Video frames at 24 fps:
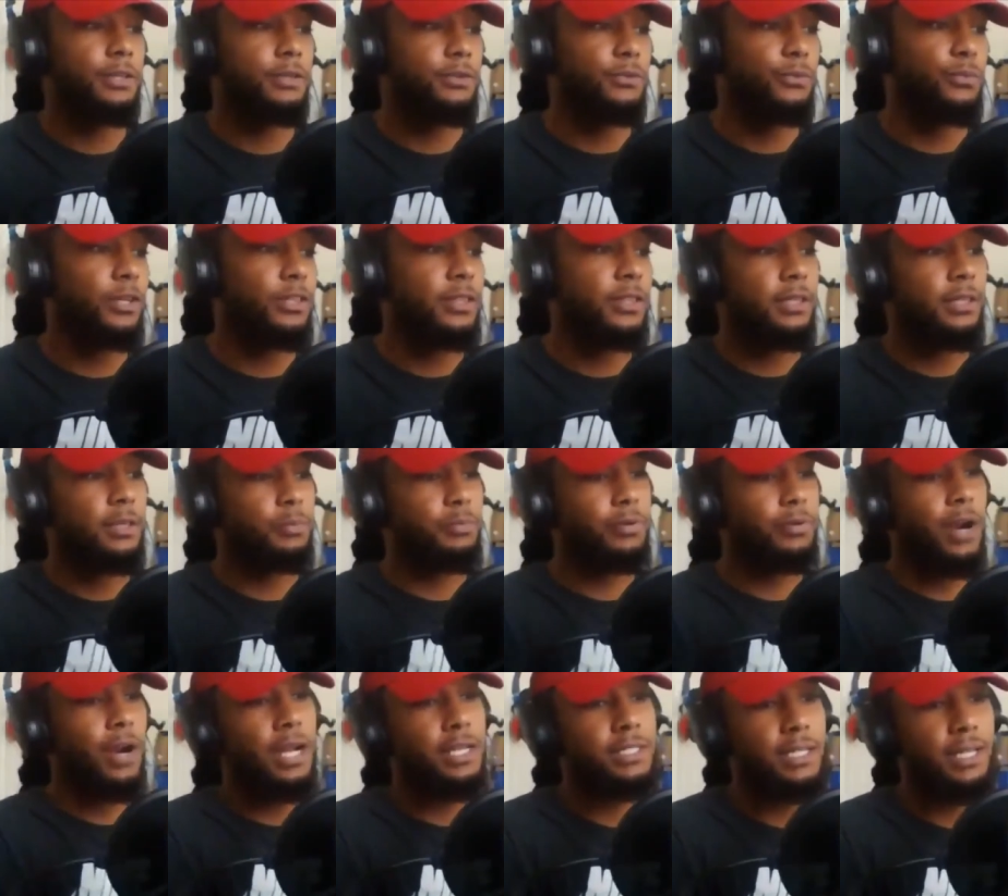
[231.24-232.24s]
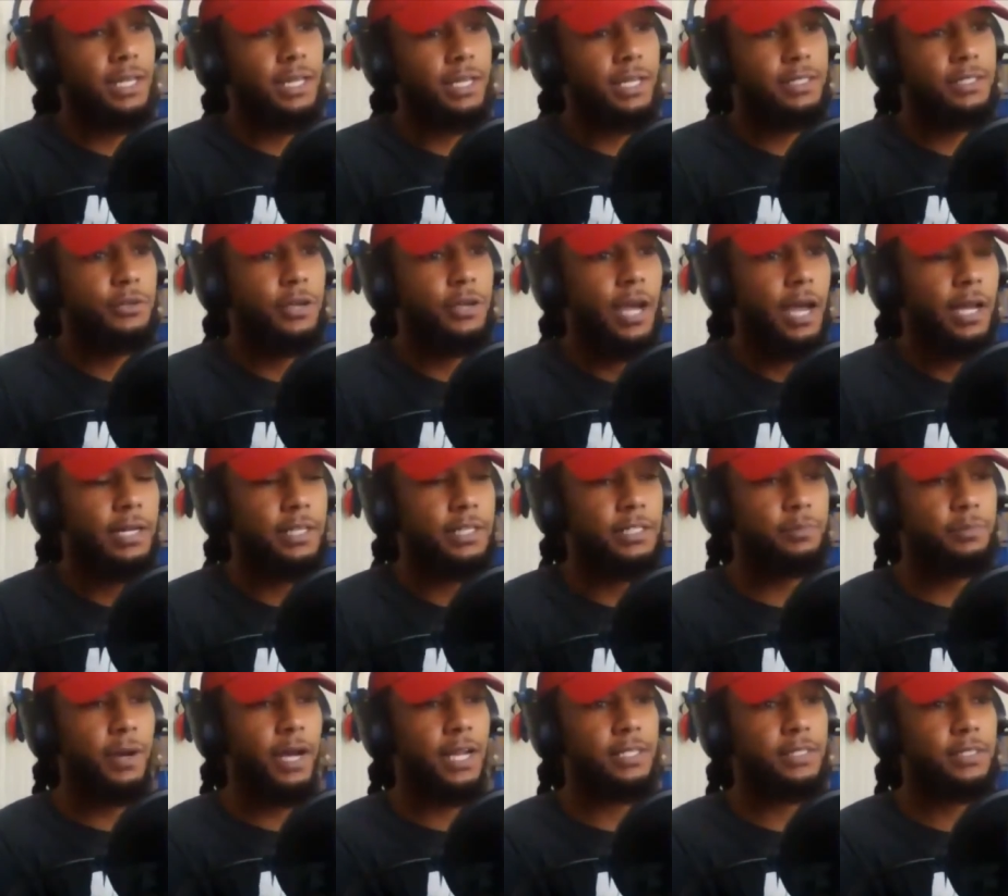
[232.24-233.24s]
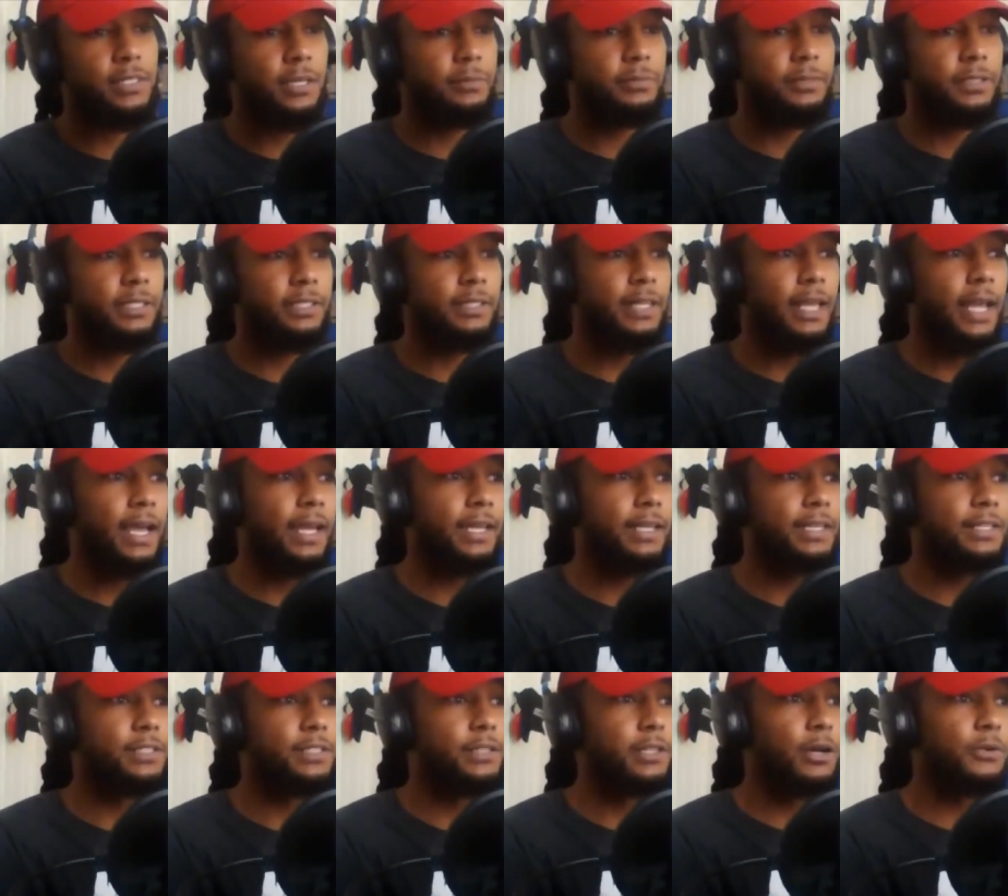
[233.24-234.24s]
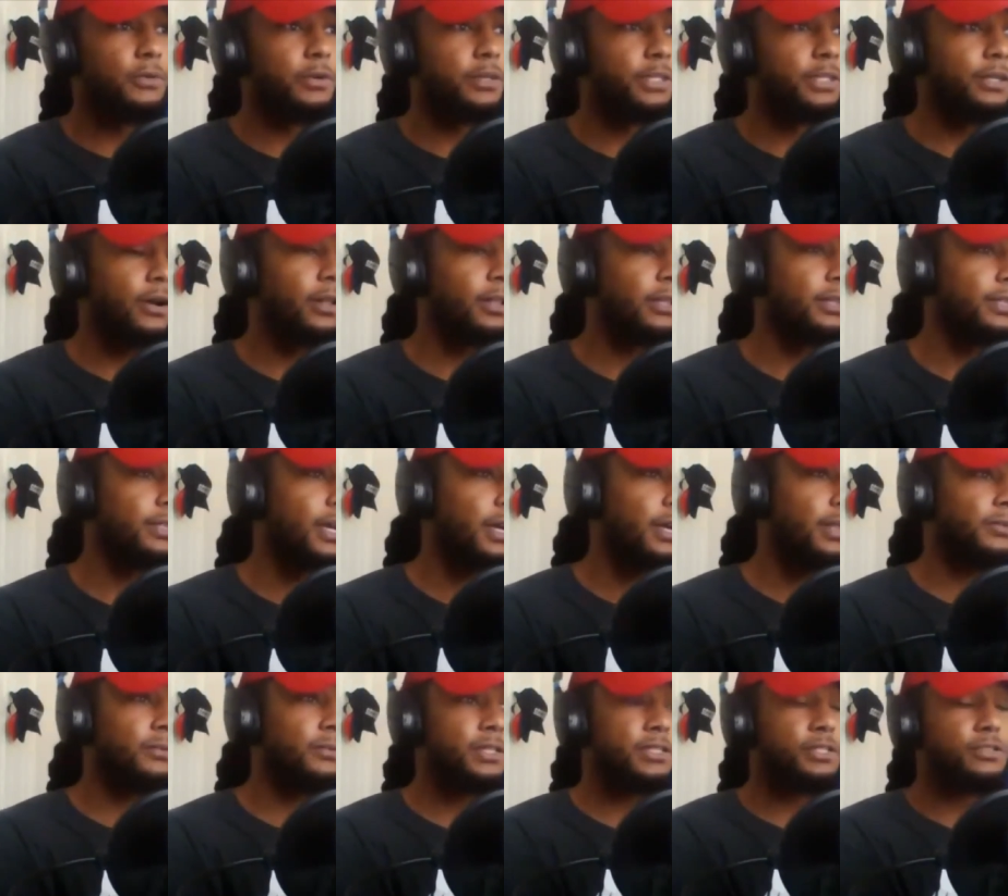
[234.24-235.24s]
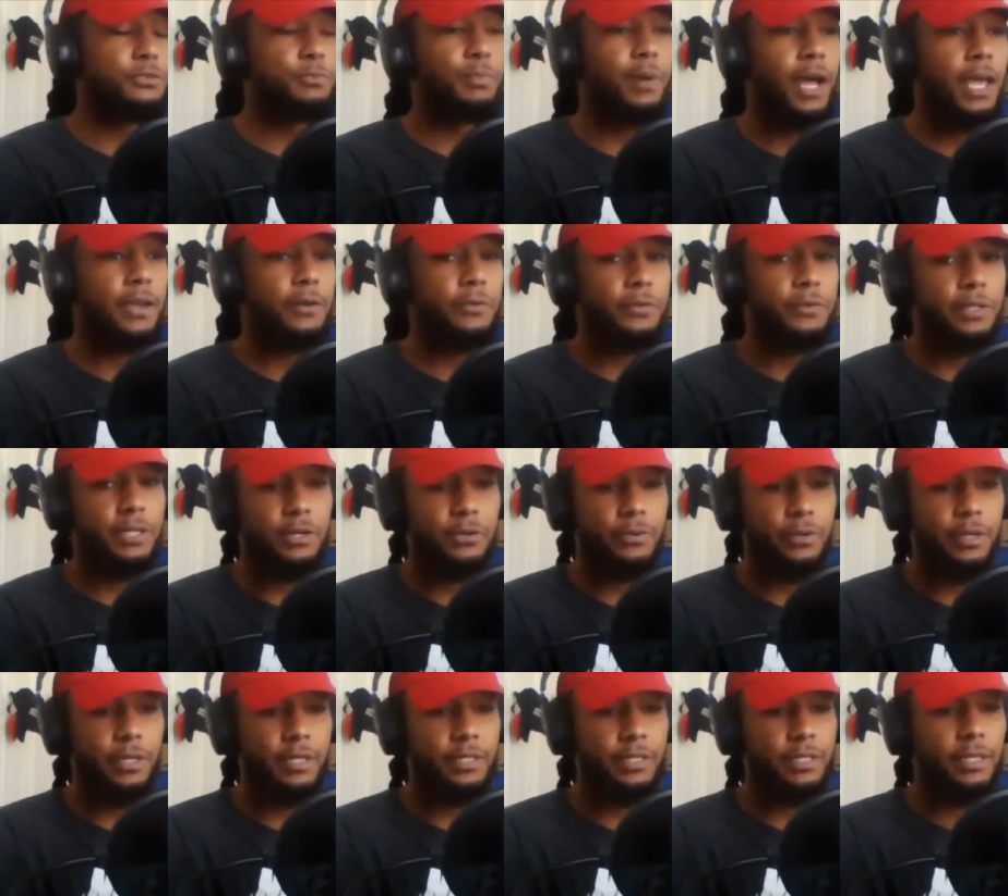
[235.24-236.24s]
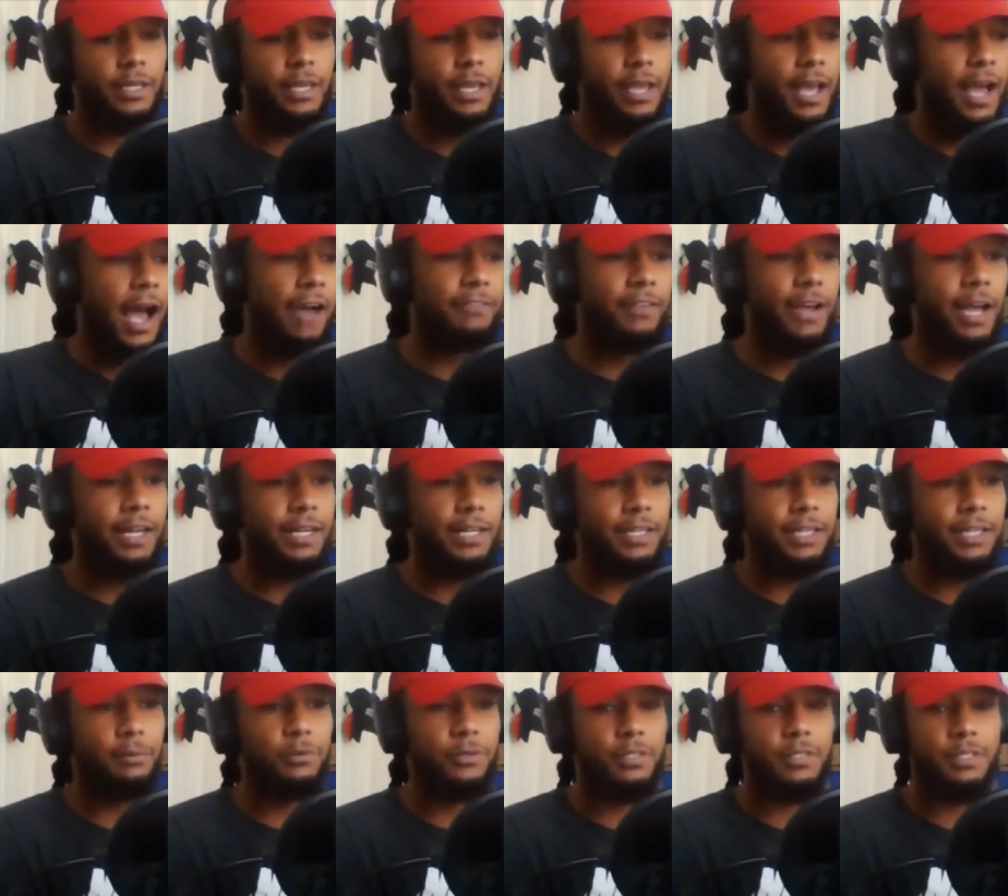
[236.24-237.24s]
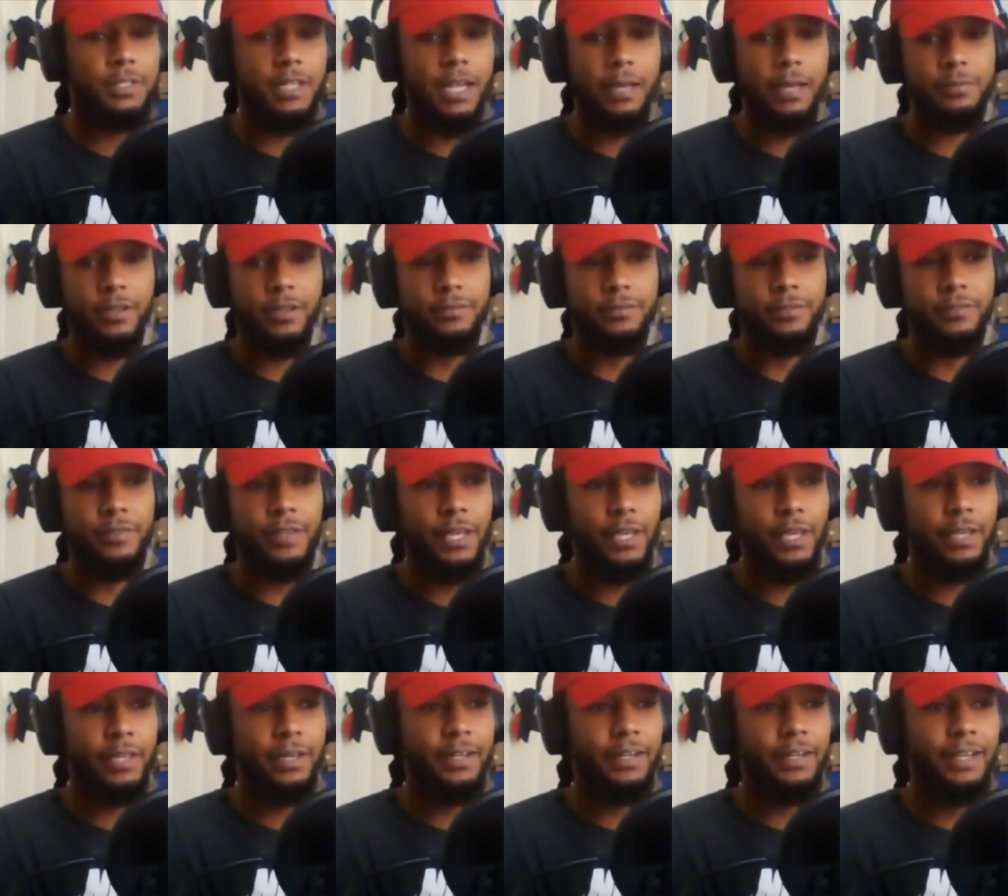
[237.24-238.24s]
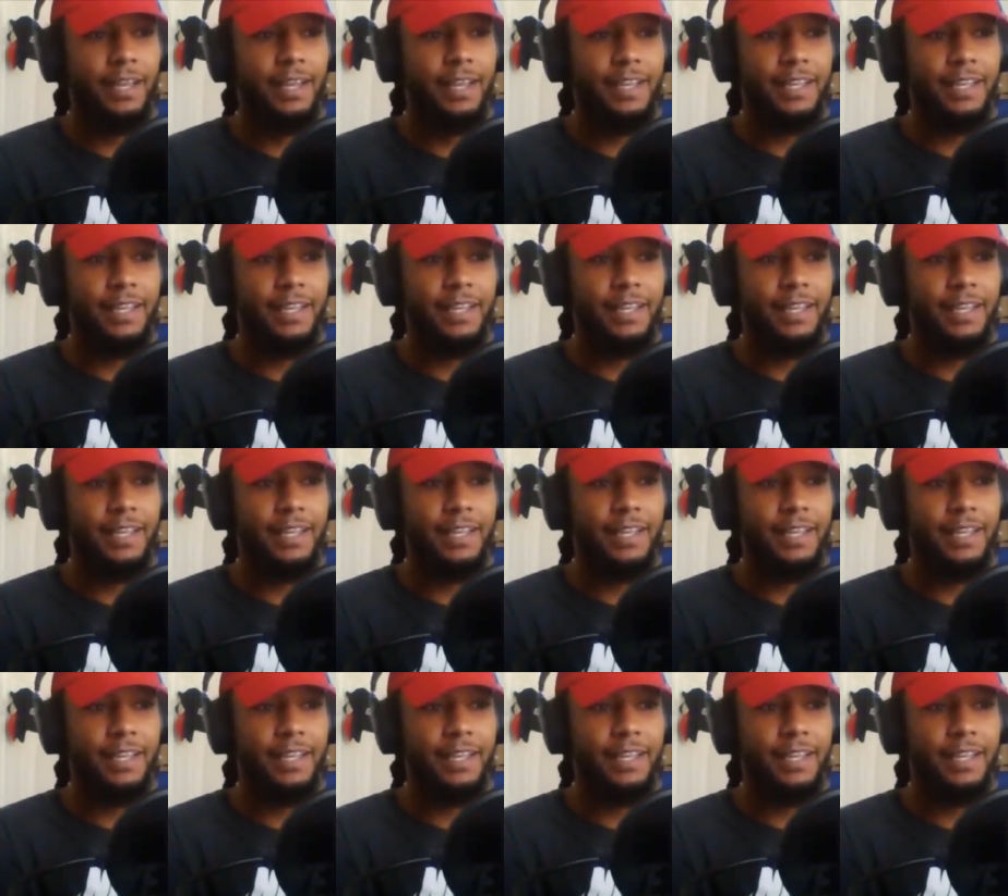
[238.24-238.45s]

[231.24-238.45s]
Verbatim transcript: within the projects you kind of spot something that is lower than all of the other ones you buy it really quickly i've gotten a couple snipes off of him